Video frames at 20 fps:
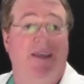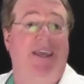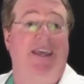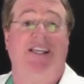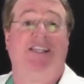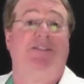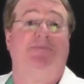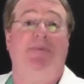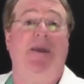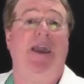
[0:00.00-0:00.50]

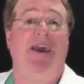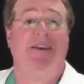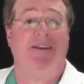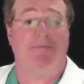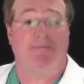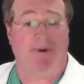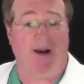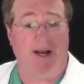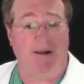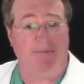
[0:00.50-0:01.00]

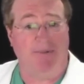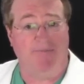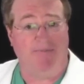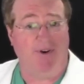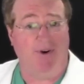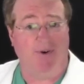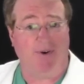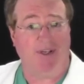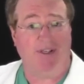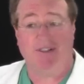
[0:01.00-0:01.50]
expanded
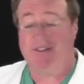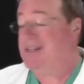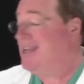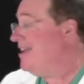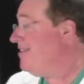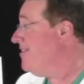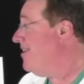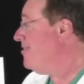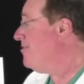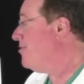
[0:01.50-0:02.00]
problem-focused,
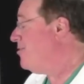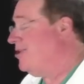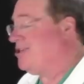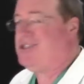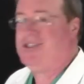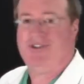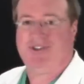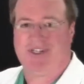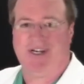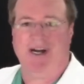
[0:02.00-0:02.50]
and then, of
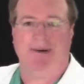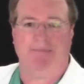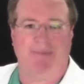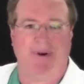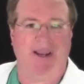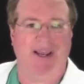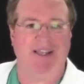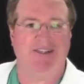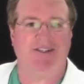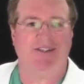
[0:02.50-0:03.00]
course, there's
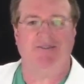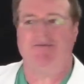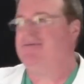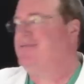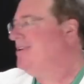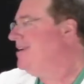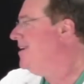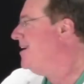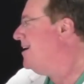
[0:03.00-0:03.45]
comprehensive,